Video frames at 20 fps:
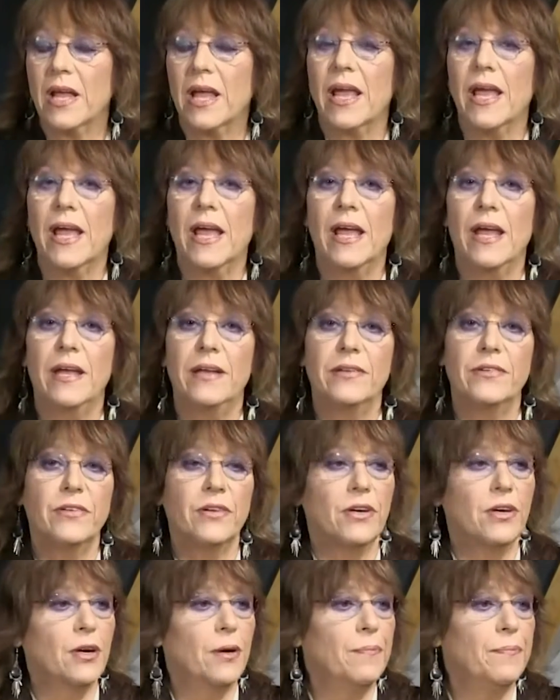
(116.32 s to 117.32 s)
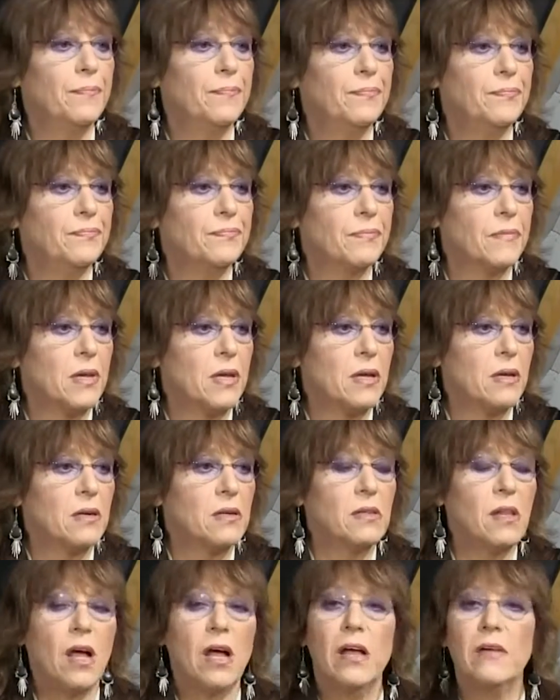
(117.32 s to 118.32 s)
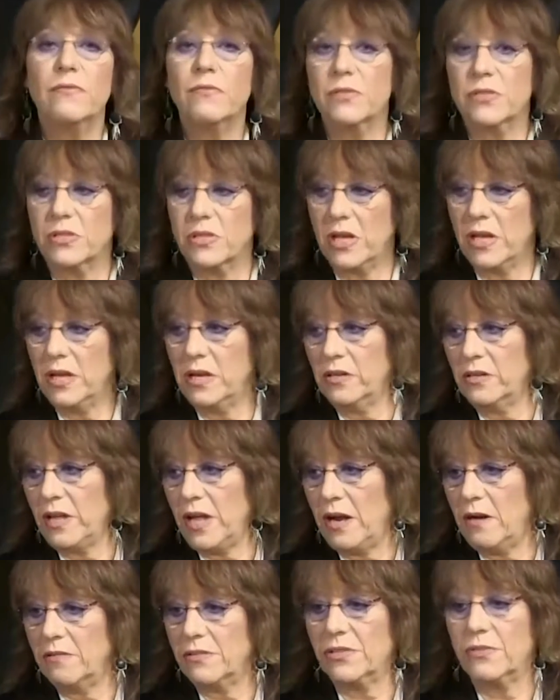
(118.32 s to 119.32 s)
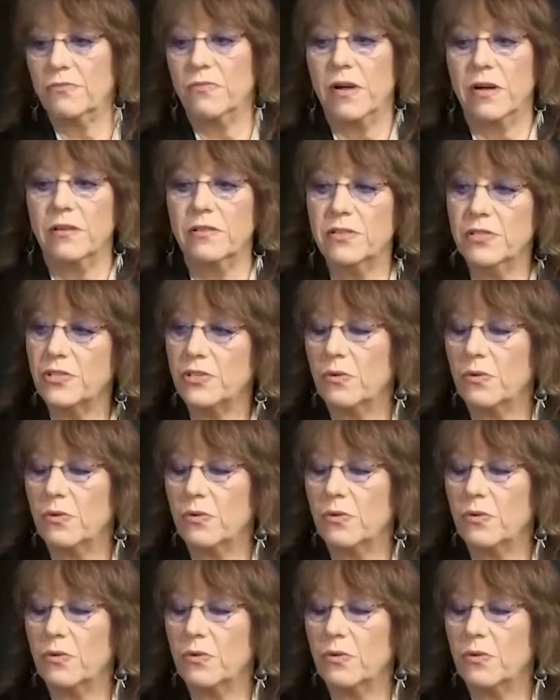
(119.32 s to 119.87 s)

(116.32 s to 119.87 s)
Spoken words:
And Clive was the head of Arista Records,